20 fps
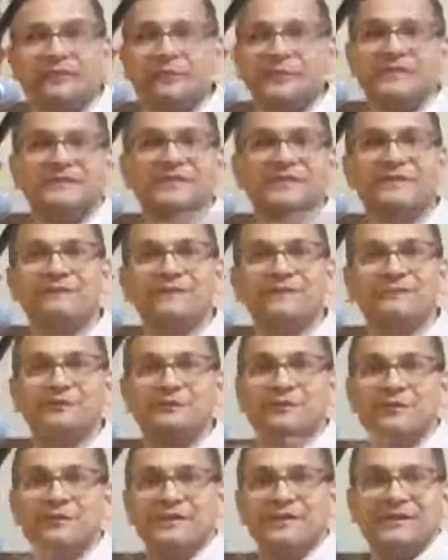what's the
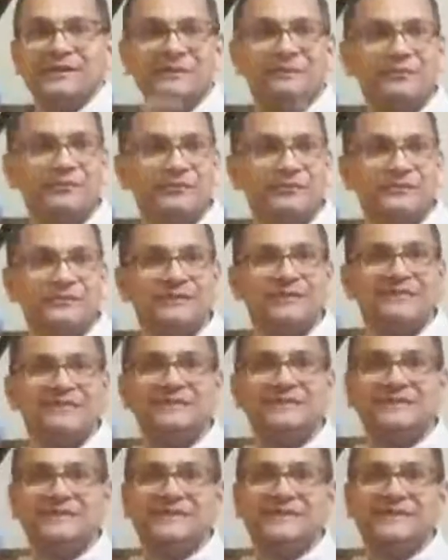difference between the person
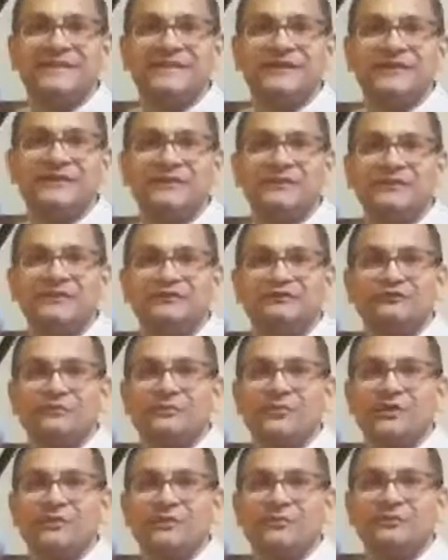sitting there
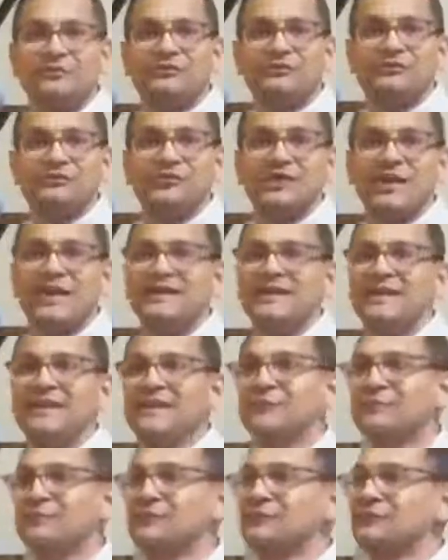distributing books or chanting and
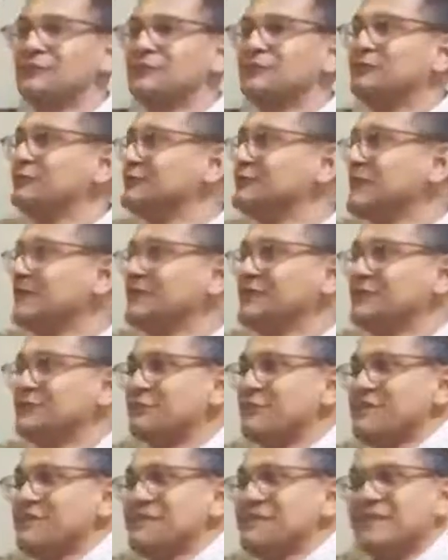the person who said
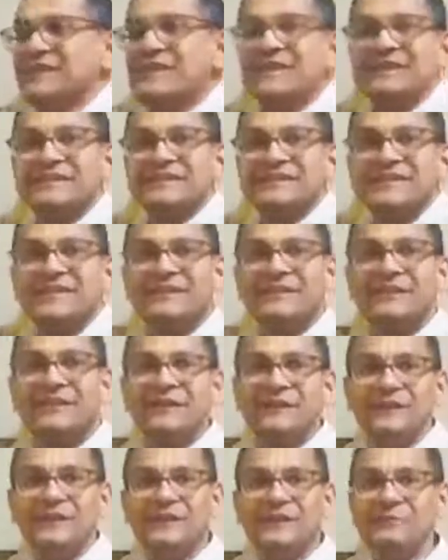these crazy things?
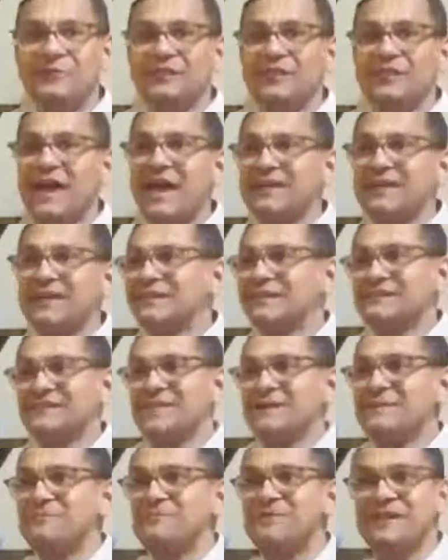They both act in the
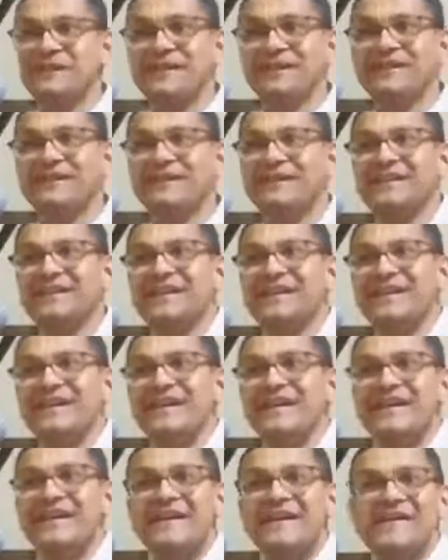same way,
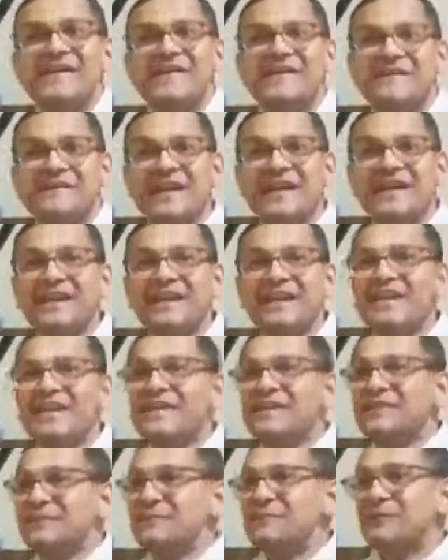right?
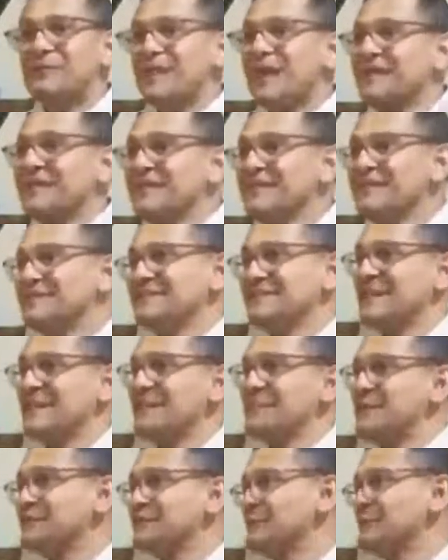They both act in the
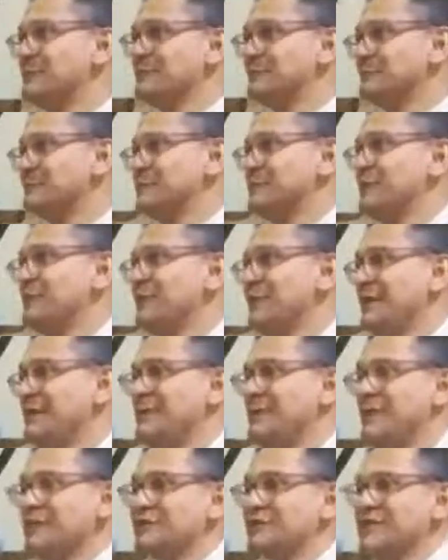same way, so what's the point?
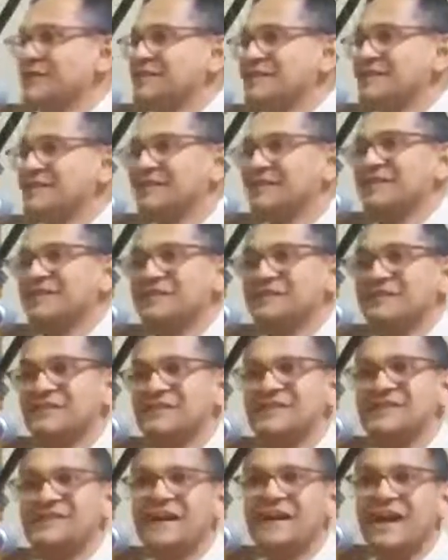Why should I sit and listen
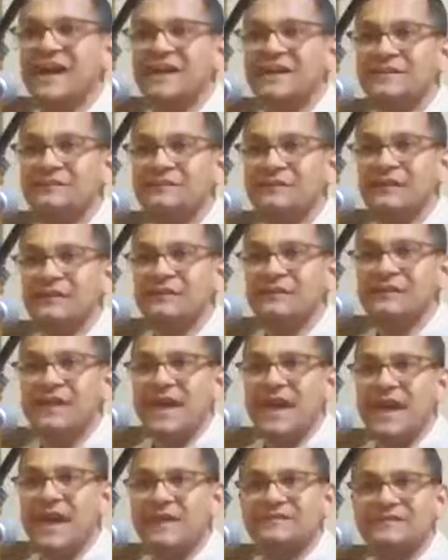to these guys when they
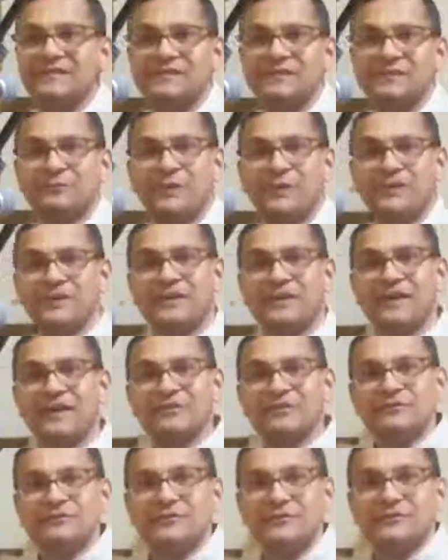act just the way the
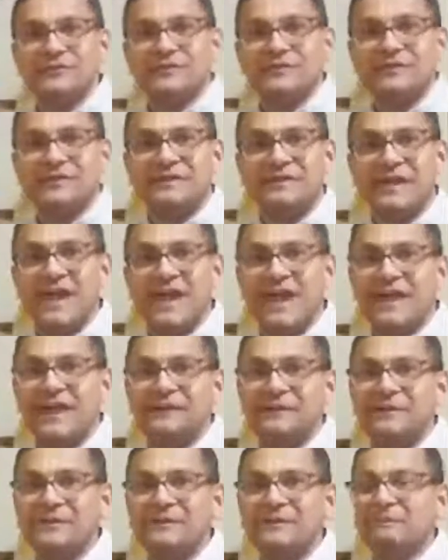other person
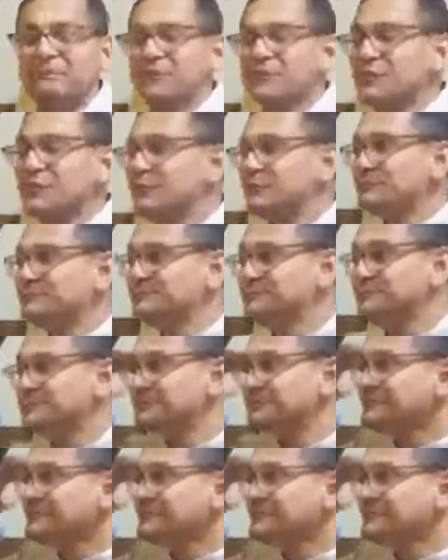acted? So,